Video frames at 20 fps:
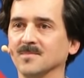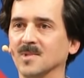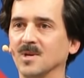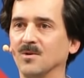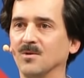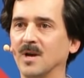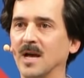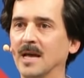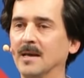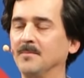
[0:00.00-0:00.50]

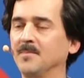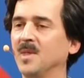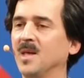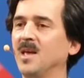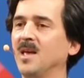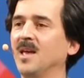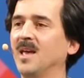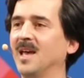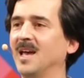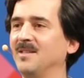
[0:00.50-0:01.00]
Okay?
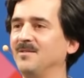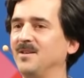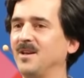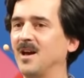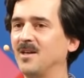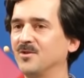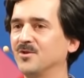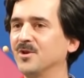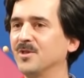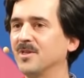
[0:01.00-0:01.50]
And the
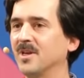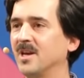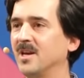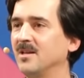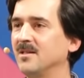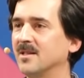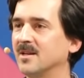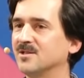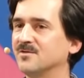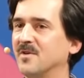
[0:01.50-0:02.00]
other
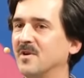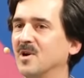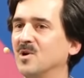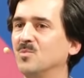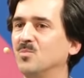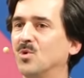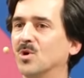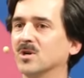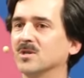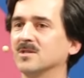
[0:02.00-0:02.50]
thing that's very
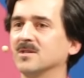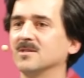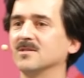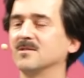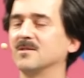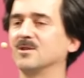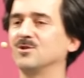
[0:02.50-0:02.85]
important